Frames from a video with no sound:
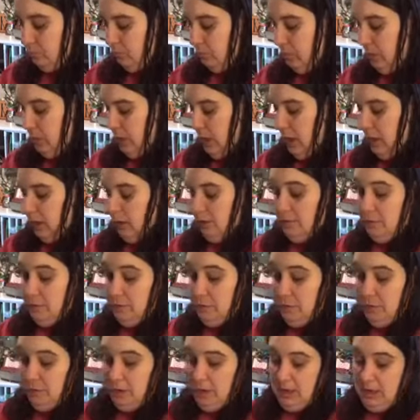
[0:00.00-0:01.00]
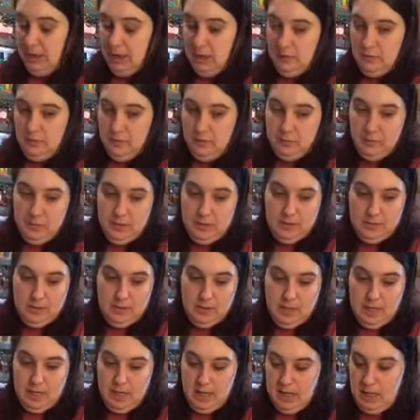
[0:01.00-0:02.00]
Now you have to be really careful with
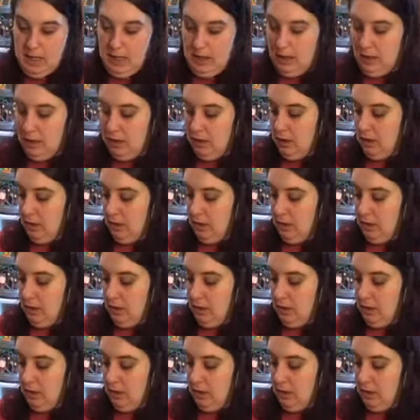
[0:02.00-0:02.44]
the ink.